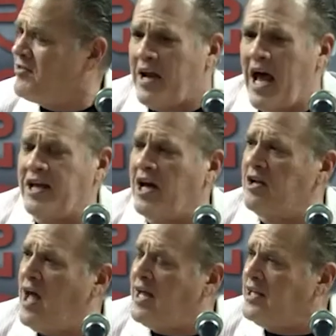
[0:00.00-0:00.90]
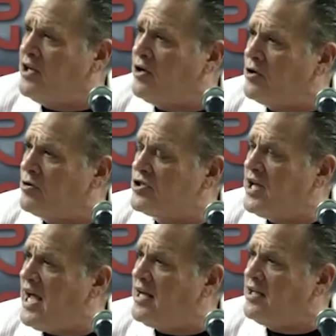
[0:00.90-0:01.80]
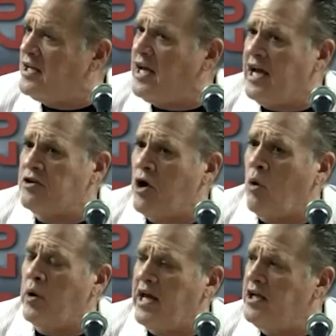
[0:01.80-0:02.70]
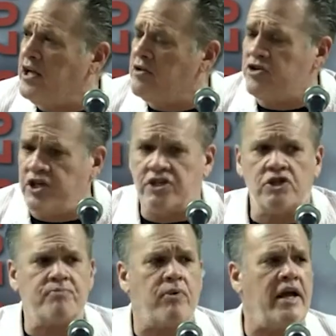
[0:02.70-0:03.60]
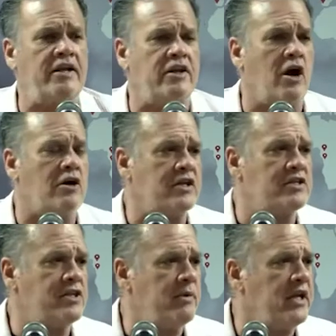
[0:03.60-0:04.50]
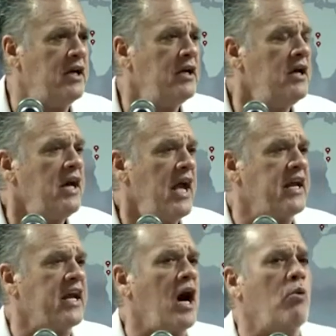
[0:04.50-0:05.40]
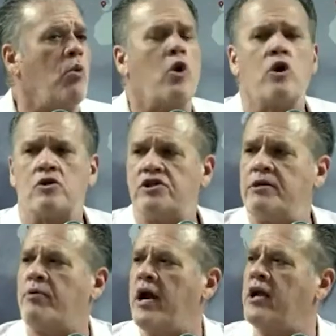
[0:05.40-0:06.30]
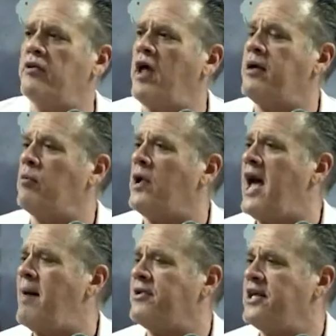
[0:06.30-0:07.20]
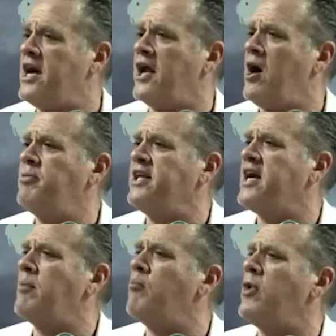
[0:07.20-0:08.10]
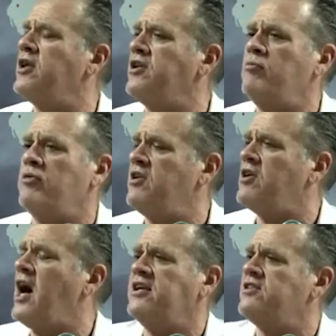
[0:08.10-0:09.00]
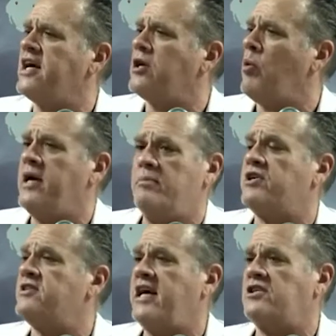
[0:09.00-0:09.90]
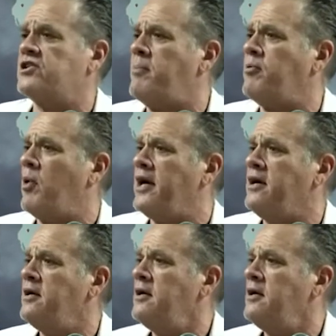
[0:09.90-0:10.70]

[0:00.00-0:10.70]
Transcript: So now you got to not lean on your understanding and go in it. Jesus prayed in the Garden of Gethsemane and it got worse. He prayed all night. What happened? He got up and God didn't take it away. He even said, take this cup away.